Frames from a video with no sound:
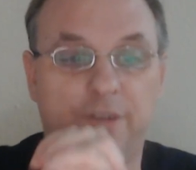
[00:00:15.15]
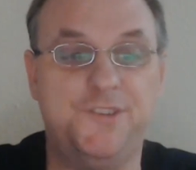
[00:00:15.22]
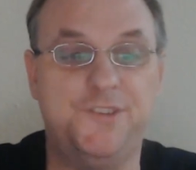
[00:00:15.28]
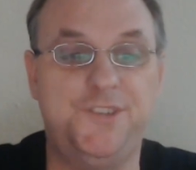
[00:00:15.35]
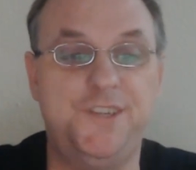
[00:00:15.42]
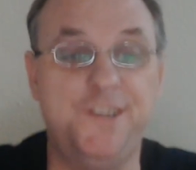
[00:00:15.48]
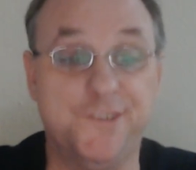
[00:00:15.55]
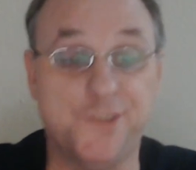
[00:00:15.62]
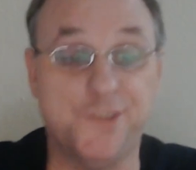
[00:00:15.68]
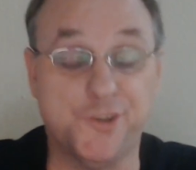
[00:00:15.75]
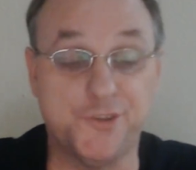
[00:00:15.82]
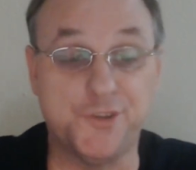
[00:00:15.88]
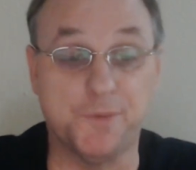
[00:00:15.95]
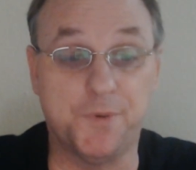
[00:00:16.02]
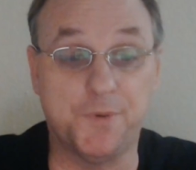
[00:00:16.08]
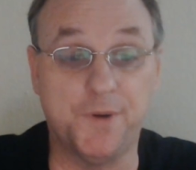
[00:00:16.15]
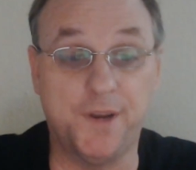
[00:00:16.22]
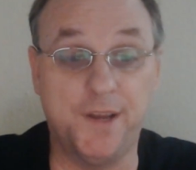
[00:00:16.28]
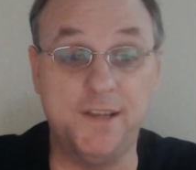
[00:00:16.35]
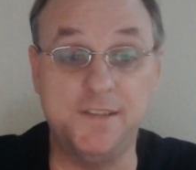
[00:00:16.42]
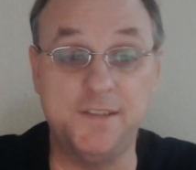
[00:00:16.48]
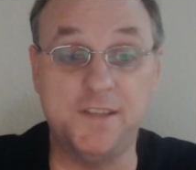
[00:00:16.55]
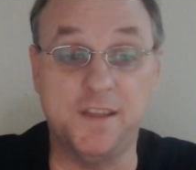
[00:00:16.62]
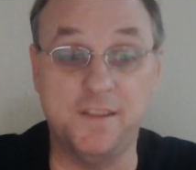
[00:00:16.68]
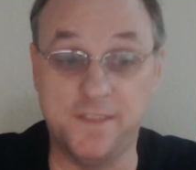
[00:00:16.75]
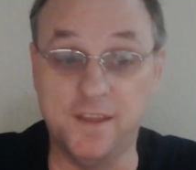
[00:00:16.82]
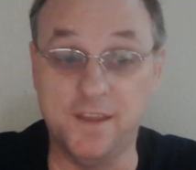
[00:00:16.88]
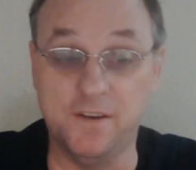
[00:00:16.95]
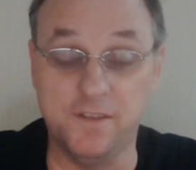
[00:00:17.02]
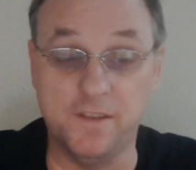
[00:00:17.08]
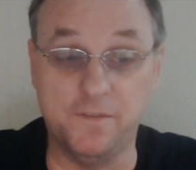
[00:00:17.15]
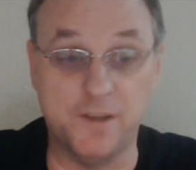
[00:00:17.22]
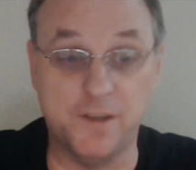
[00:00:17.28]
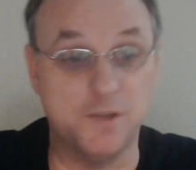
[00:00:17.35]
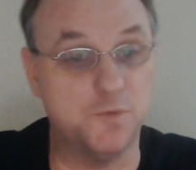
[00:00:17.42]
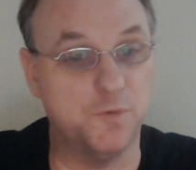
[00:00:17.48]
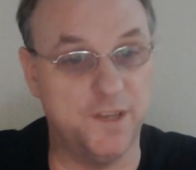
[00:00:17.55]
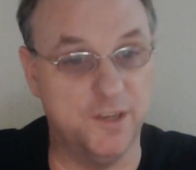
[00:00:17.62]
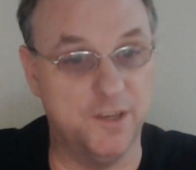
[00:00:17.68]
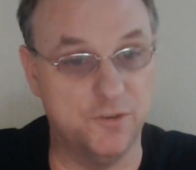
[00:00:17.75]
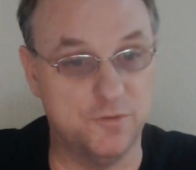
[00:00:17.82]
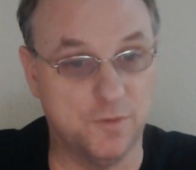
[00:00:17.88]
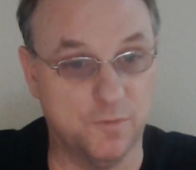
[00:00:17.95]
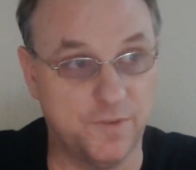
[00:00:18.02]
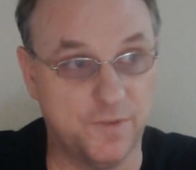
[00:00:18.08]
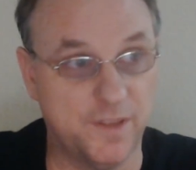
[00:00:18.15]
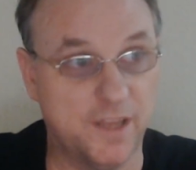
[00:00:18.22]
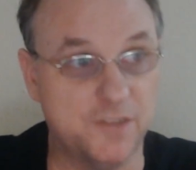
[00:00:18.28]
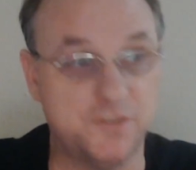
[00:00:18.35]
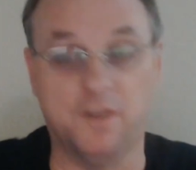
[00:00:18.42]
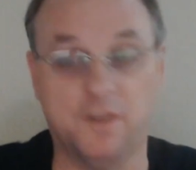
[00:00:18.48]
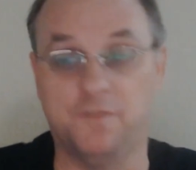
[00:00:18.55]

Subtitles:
Geez, surprise there that Facebook would get in trouble for that stuff.